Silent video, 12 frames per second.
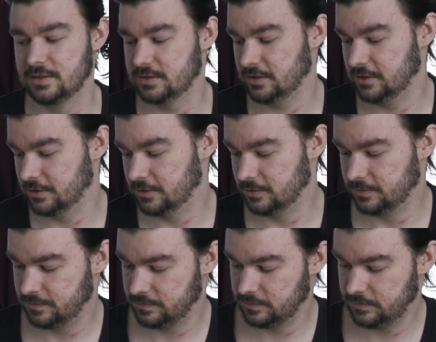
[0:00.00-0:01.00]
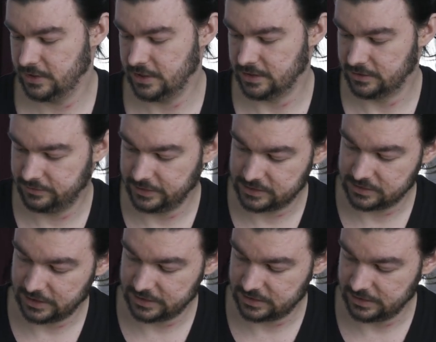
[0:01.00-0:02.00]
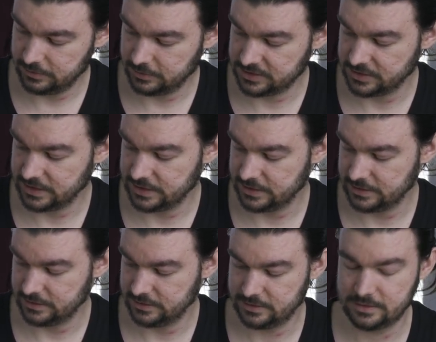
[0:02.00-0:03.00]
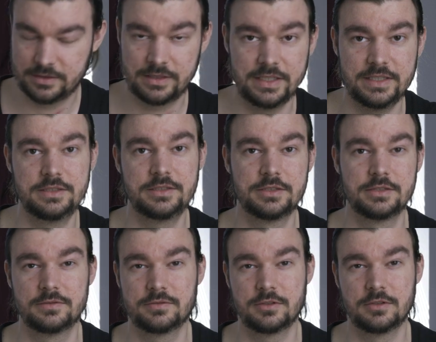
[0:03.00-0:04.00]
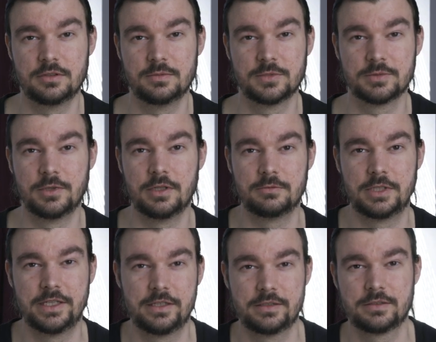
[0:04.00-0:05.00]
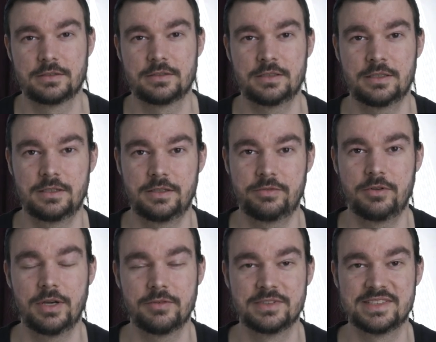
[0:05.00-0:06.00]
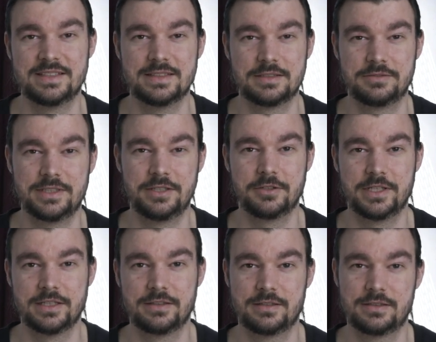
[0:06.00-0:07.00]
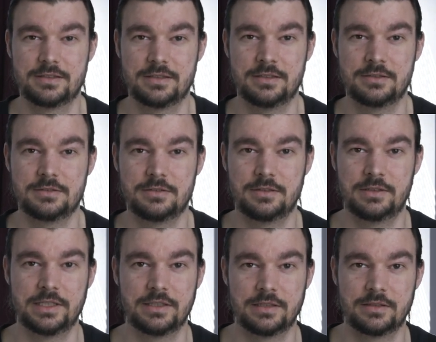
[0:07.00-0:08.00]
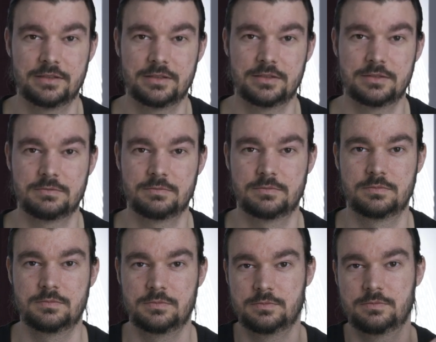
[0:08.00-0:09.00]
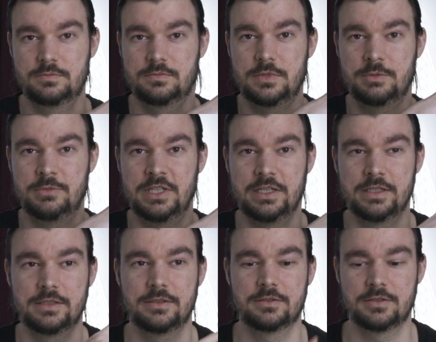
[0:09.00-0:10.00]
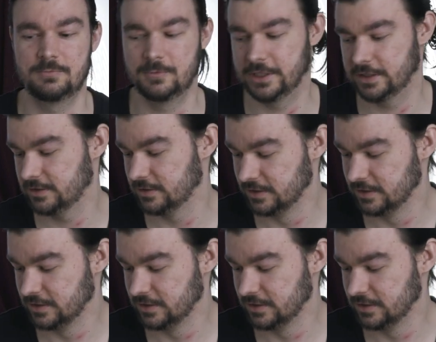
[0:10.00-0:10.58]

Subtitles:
So yeah, it fits nicely with the cage from Small Rig. If you haven't seen that video yet, I'll link it up there somewhere.